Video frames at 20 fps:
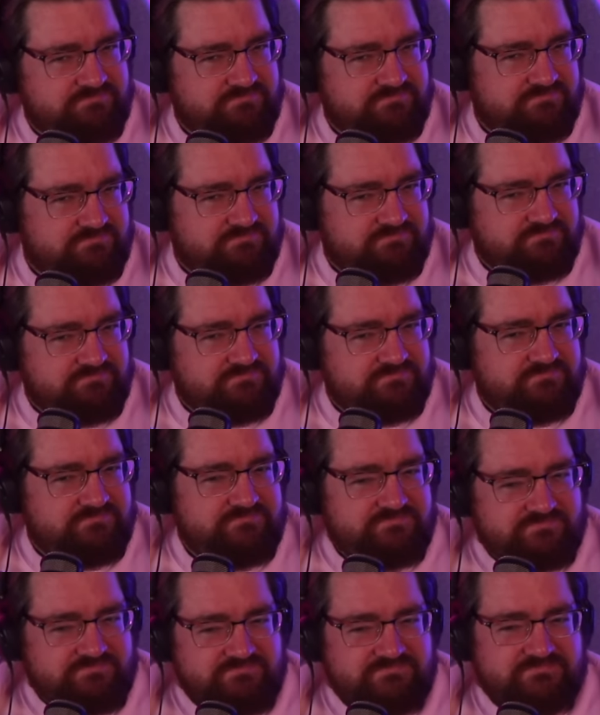
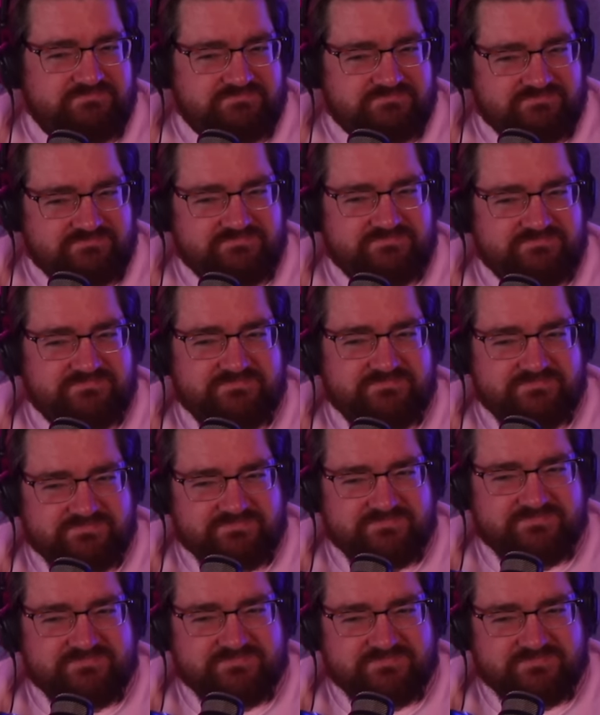
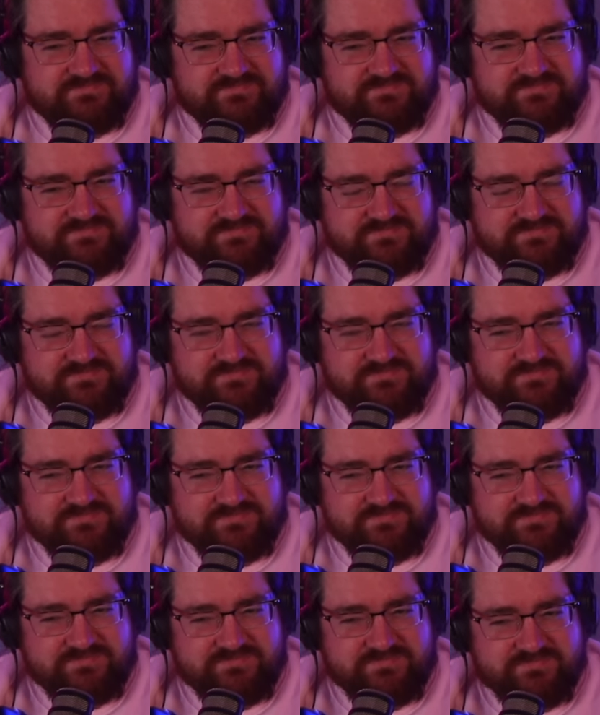
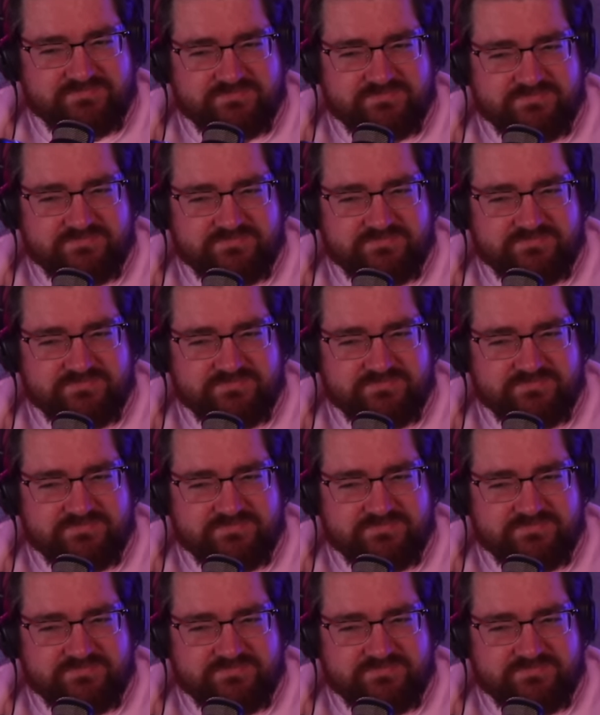No words are spoken by the person on screen.